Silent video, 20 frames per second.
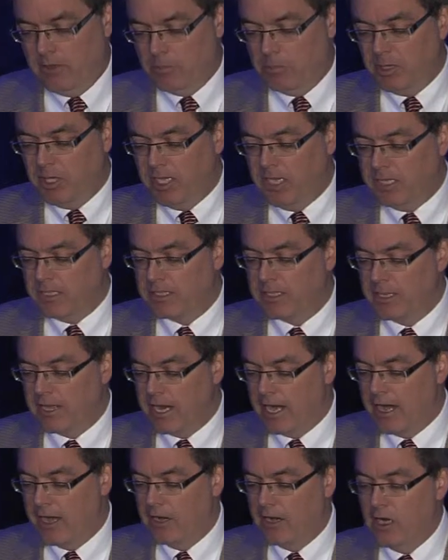peaks
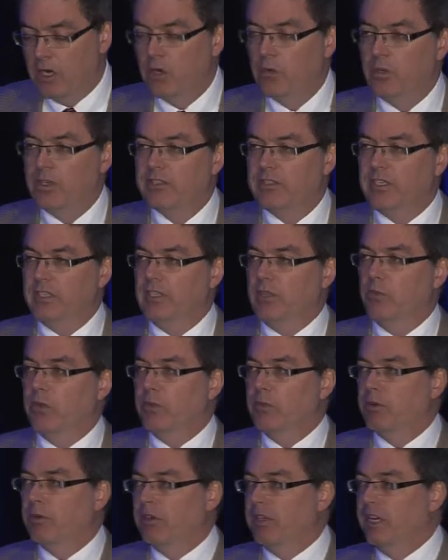there, we see that we
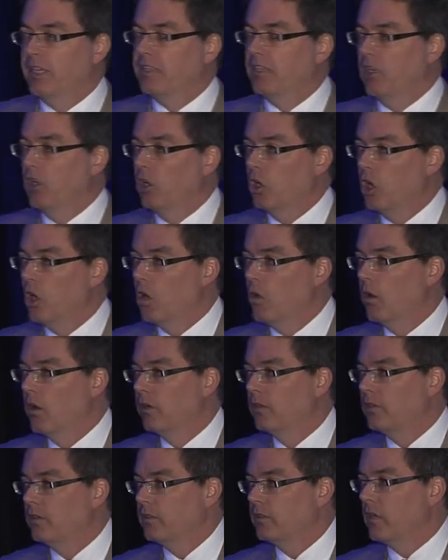predict a lower
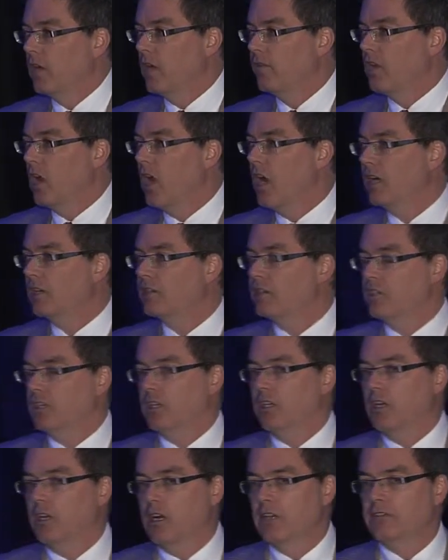dissolved
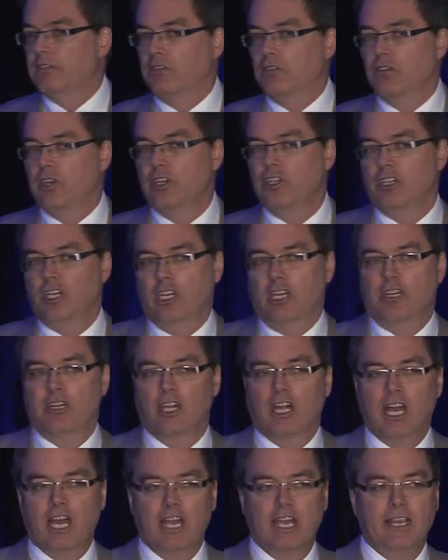oxygen concentration
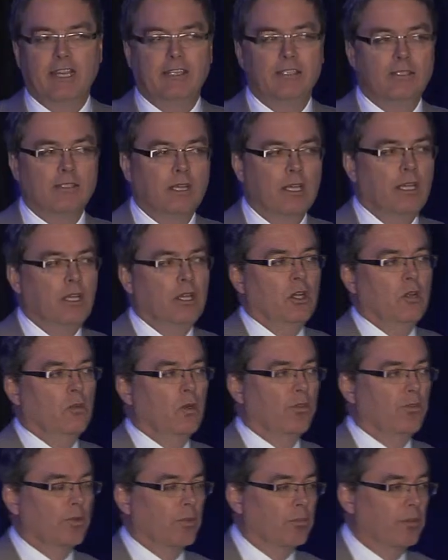under ice,
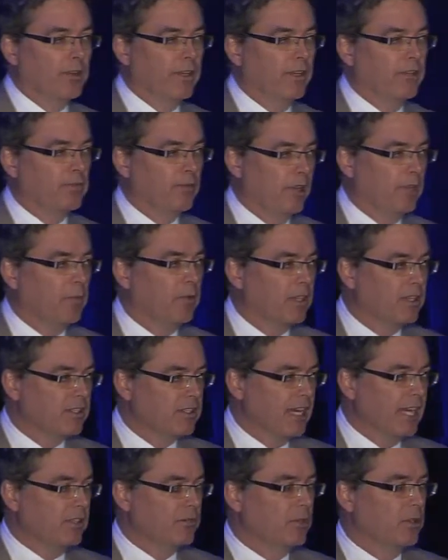which we're pleased with because
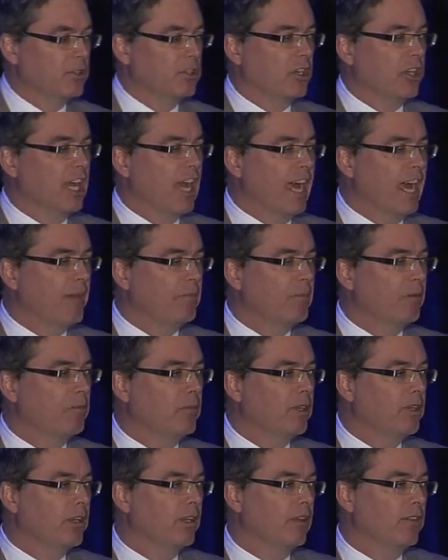that's what should happen,
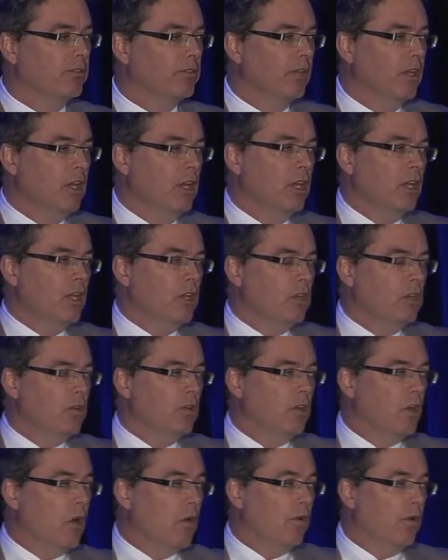because you
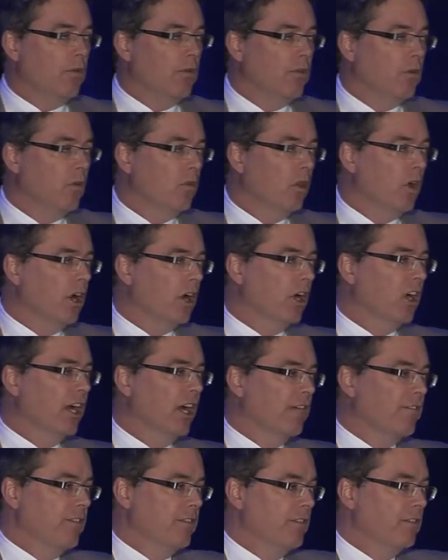no longer
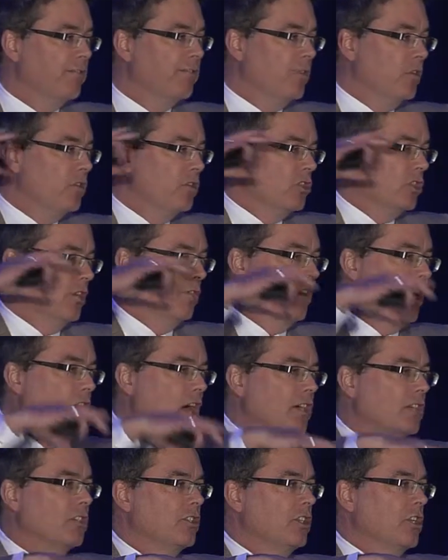have the diffusion of
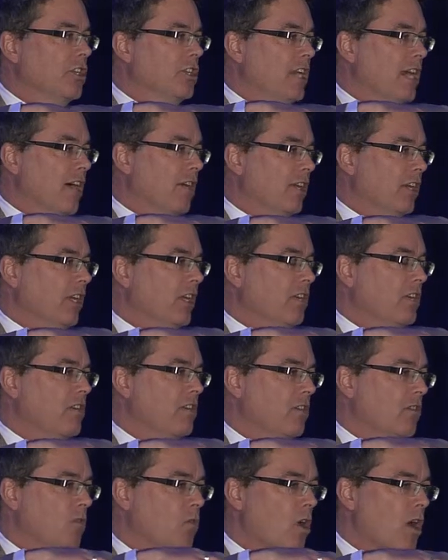oxygen down
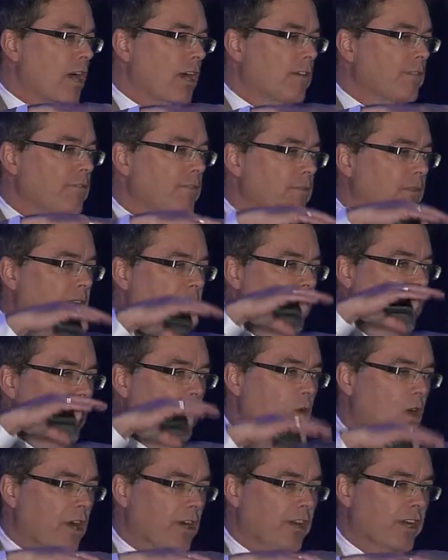into the water from the
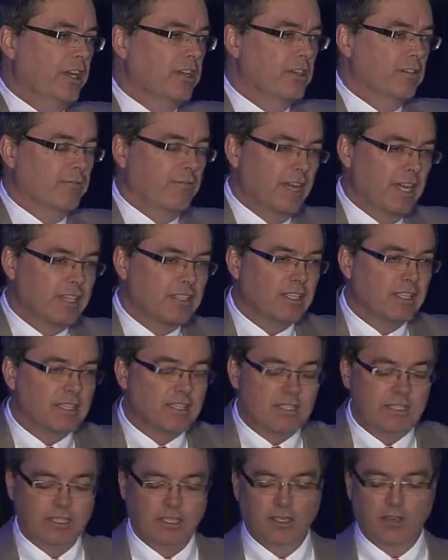air-water interface.
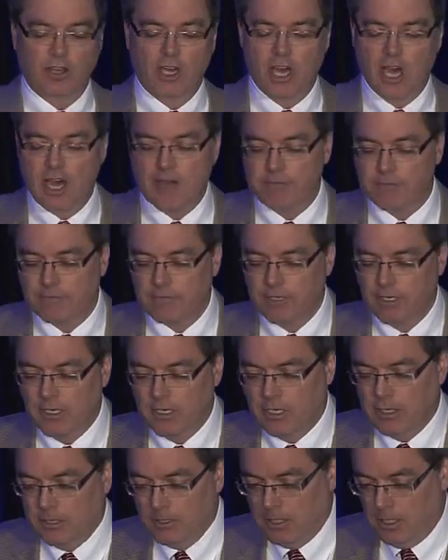It's sealed off.
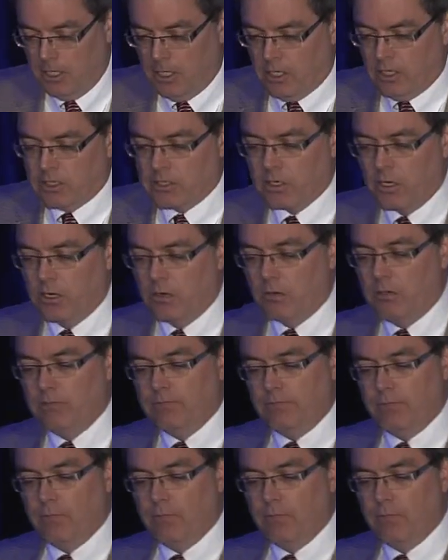So